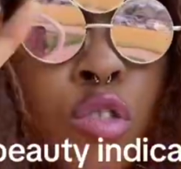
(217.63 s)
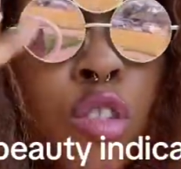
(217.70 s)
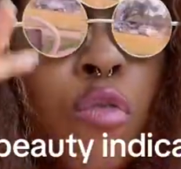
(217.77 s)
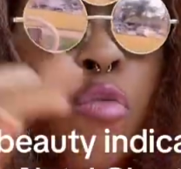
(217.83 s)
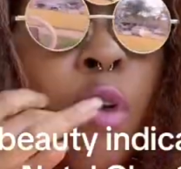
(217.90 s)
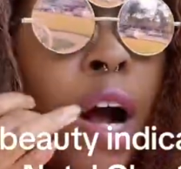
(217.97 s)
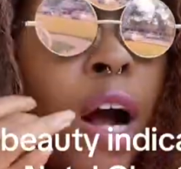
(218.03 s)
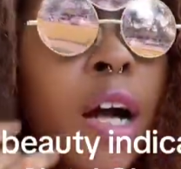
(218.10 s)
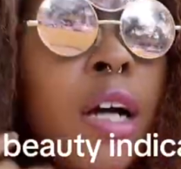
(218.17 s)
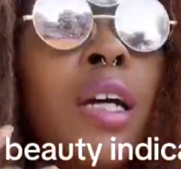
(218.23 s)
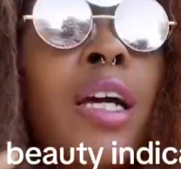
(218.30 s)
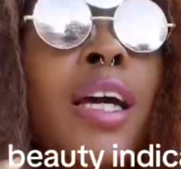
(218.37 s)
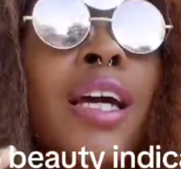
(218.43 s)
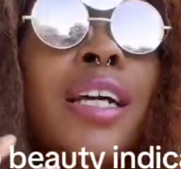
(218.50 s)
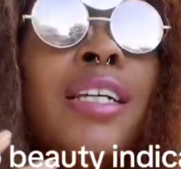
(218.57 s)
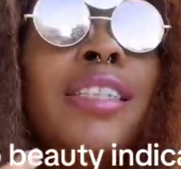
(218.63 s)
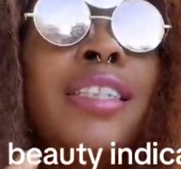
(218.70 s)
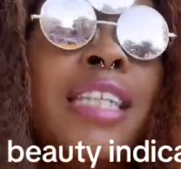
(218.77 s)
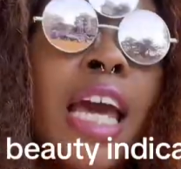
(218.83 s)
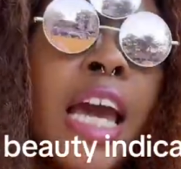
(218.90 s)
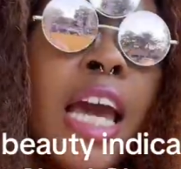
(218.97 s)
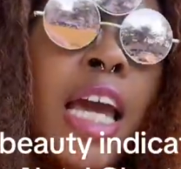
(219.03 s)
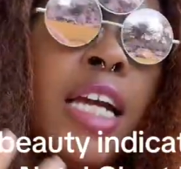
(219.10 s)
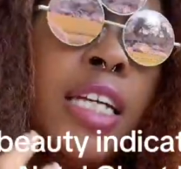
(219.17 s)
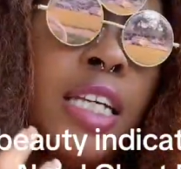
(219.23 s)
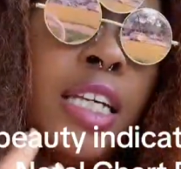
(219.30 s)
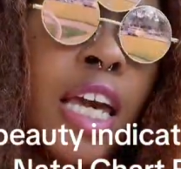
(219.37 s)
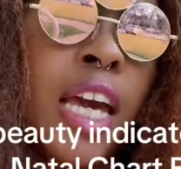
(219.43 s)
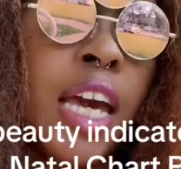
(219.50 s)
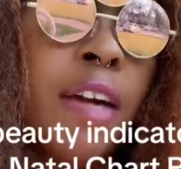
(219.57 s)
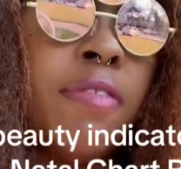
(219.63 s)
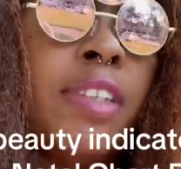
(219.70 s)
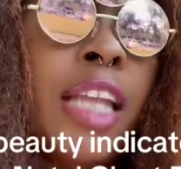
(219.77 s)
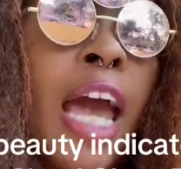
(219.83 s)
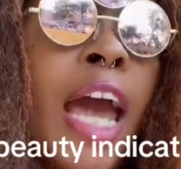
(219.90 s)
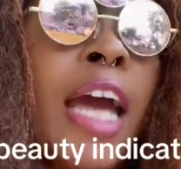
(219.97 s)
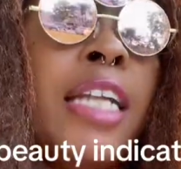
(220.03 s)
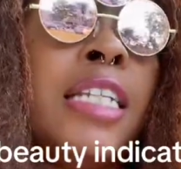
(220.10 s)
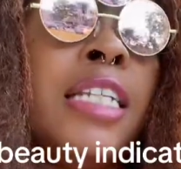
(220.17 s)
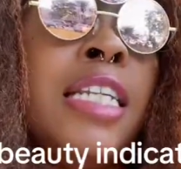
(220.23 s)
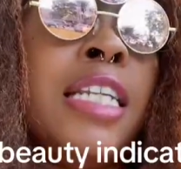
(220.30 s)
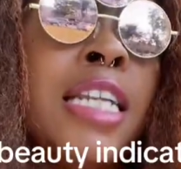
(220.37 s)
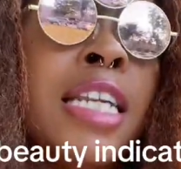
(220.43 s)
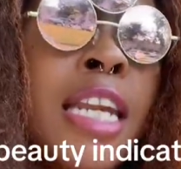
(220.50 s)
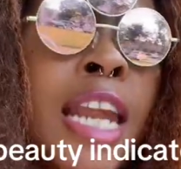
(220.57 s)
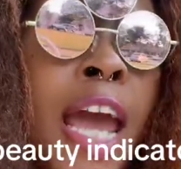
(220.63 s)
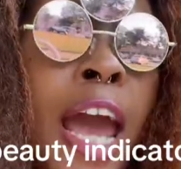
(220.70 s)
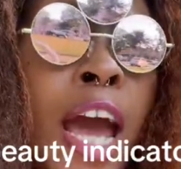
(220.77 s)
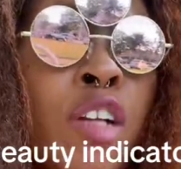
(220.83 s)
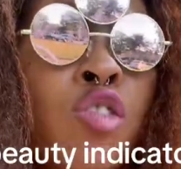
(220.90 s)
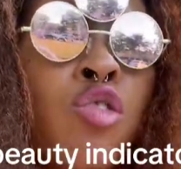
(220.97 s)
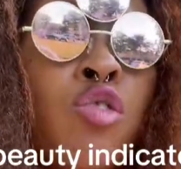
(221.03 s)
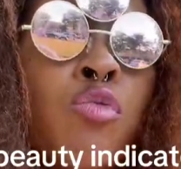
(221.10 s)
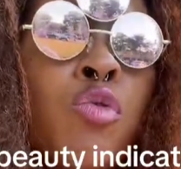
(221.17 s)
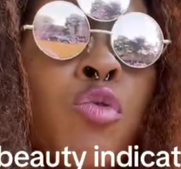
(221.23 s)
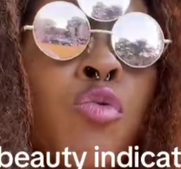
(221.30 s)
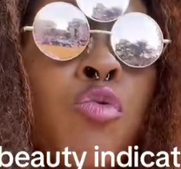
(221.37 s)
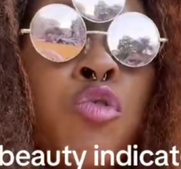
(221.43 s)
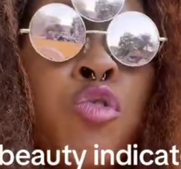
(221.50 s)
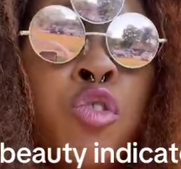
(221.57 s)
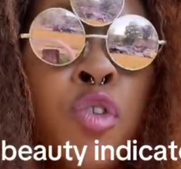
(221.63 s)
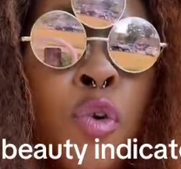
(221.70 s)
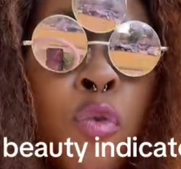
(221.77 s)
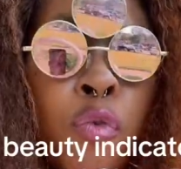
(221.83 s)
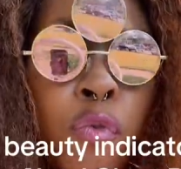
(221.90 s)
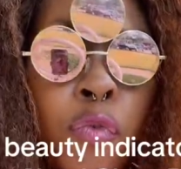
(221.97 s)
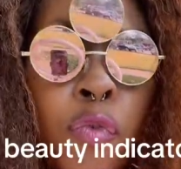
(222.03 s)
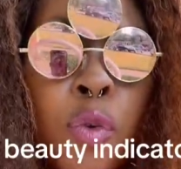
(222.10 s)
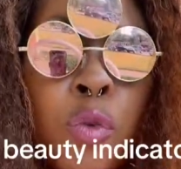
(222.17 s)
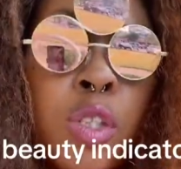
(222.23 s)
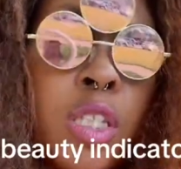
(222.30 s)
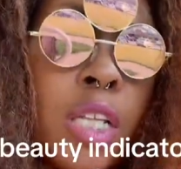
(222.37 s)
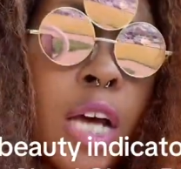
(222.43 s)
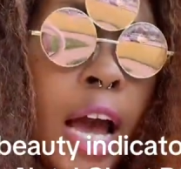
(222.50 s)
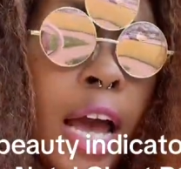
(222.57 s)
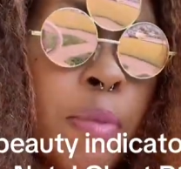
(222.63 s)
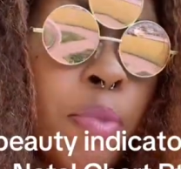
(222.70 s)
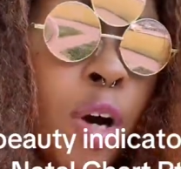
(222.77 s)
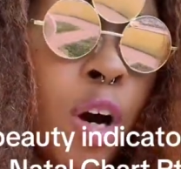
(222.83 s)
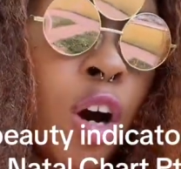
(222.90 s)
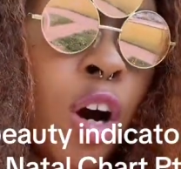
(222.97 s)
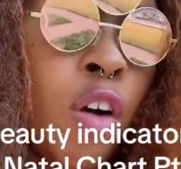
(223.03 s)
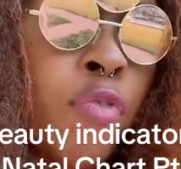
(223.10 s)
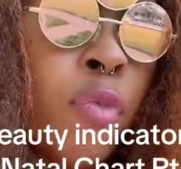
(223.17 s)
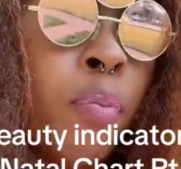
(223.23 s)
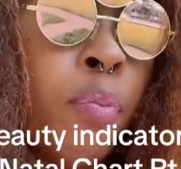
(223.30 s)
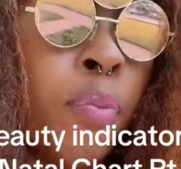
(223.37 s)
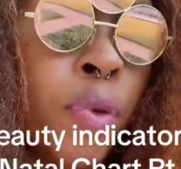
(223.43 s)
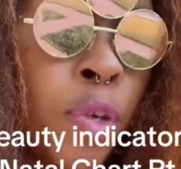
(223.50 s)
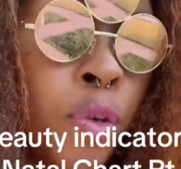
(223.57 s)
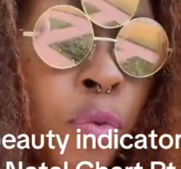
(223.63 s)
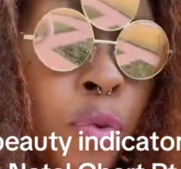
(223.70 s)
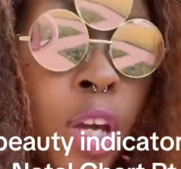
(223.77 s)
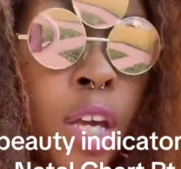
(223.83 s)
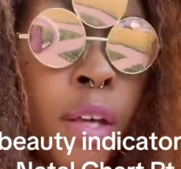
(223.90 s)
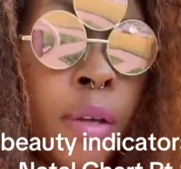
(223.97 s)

to rock, they give that natural, youthful type of beauty.